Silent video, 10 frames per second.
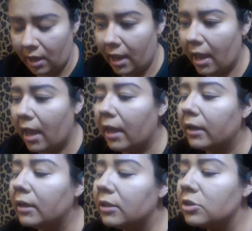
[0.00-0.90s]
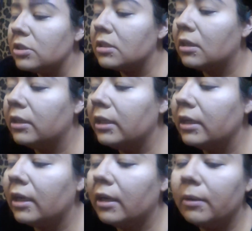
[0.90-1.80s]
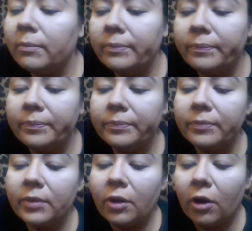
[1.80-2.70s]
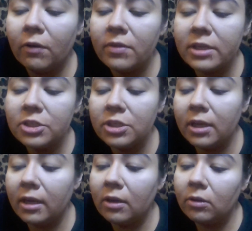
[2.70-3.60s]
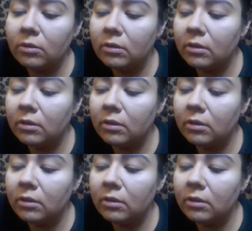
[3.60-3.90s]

and just clean it up, carve that shit out.